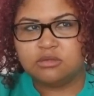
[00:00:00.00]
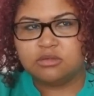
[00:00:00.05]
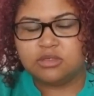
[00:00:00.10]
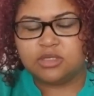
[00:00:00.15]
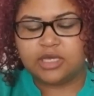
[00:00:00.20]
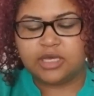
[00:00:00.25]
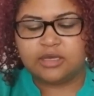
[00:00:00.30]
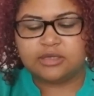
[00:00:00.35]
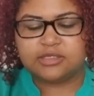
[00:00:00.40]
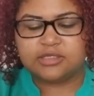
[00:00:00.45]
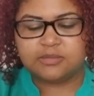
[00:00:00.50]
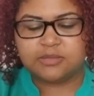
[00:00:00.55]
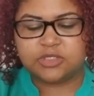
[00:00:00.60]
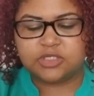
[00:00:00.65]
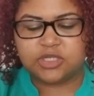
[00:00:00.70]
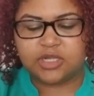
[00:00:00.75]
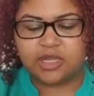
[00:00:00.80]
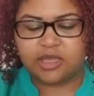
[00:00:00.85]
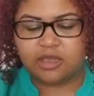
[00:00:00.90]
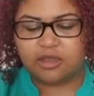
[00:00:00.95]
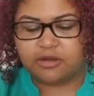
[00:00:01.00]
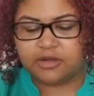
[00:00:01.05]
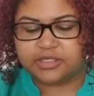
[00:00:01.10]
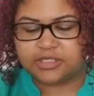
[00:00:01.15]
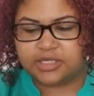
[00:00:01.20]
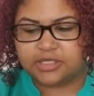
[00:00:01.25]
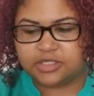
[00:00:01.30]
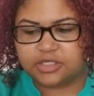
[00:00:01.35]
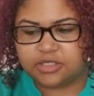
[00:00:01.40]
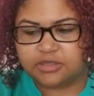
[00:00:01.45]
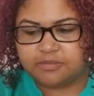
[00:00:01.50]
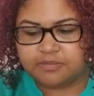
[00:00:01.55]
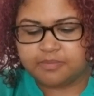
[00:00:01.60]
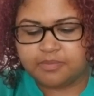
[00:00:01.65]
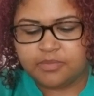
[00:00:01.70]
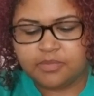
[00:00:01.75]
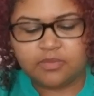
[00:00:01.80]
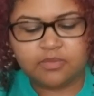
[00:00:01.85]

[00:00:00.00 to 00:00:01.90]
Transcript: Yeah, someone's trying to get your attention.